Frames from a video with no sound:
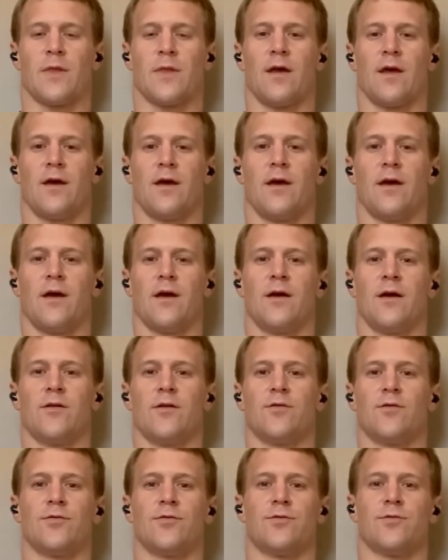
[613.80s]

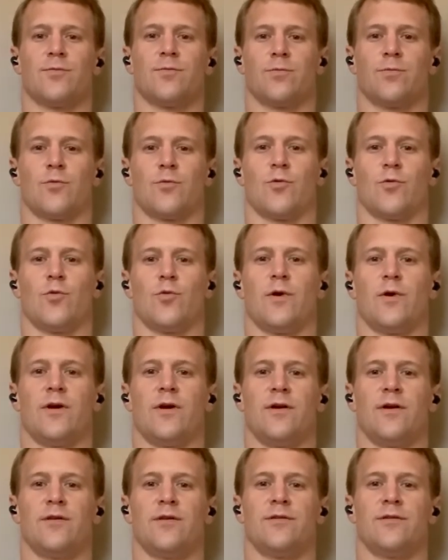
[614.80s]
And
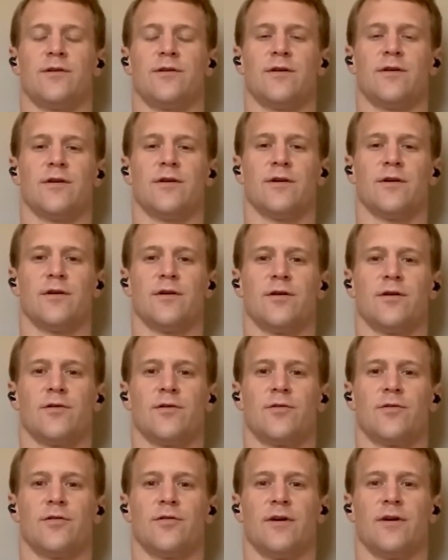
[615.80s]
squeezing in your
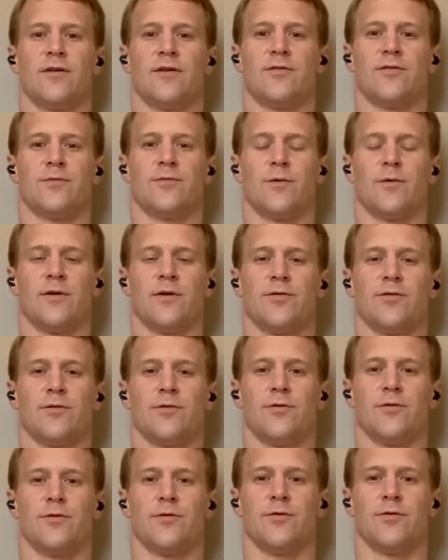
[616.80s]
chest
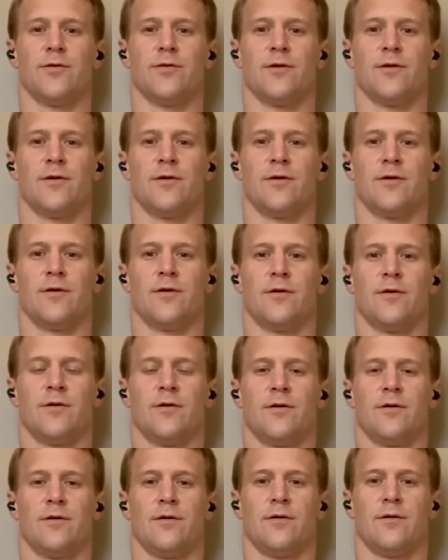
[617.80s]
muscles,
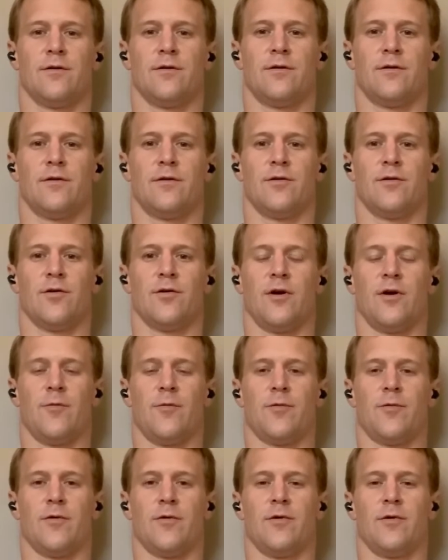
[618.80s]
your
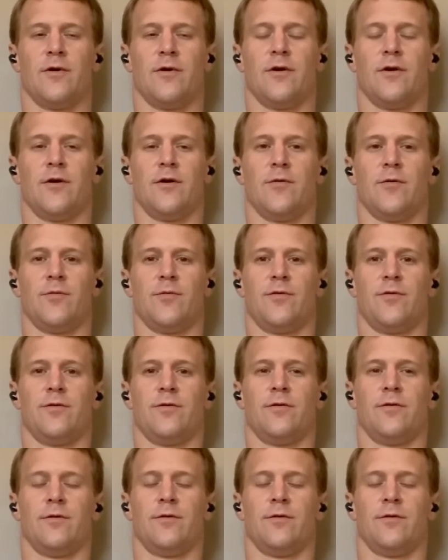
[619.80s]
upper ribs,